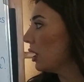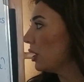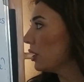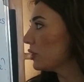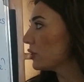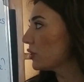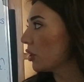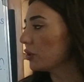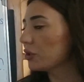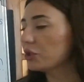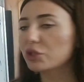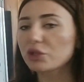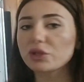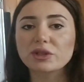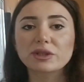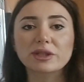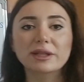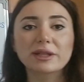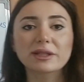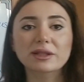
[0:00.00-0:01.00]
So,
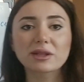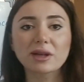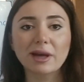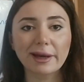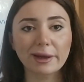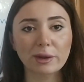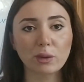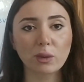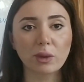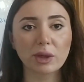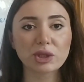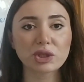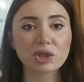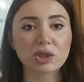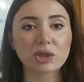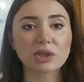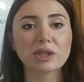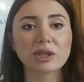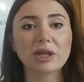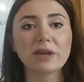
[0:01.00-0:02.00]
students, in tag
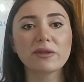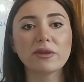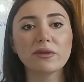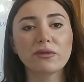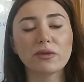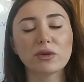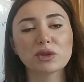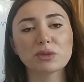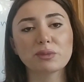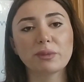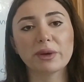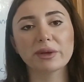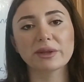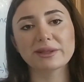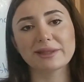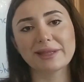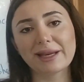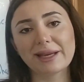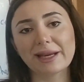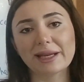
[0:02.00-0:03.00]
questions, if the first part
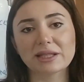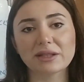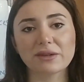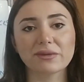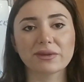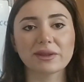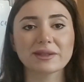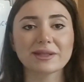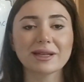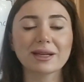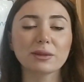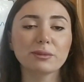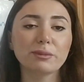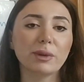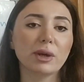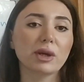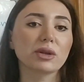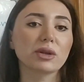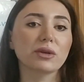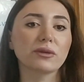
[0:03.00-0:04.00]
is negative, the second
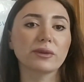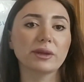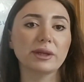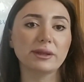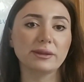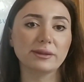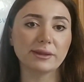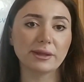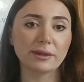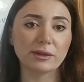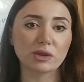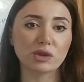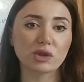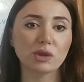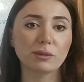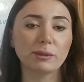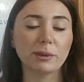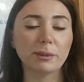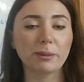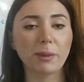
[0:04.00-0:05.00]
part of the sentence
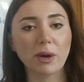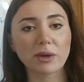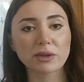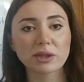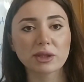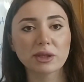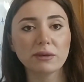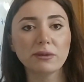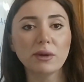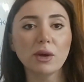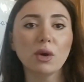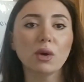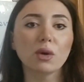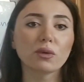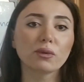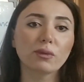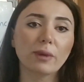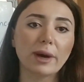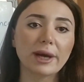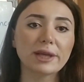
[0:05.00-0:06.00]
should be positive,
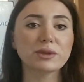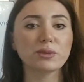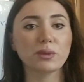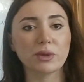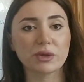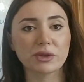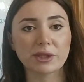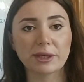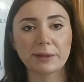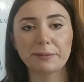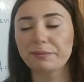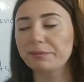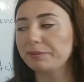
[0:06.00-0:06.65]
or vice versa.